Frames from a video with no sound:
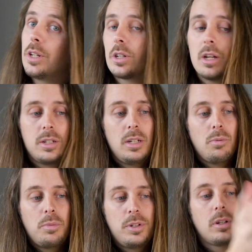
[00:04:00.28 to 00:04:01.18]
could see
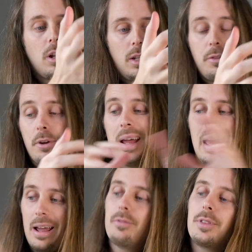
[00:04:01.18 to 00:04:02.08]
when we took it all out there,
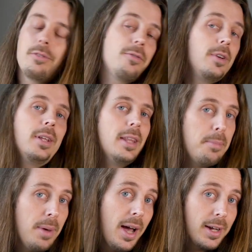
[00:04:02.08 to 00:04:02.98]
everything fit in
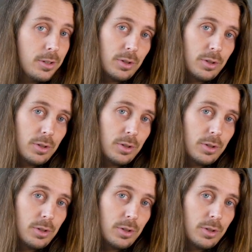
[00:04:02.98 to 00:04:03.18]
that bag,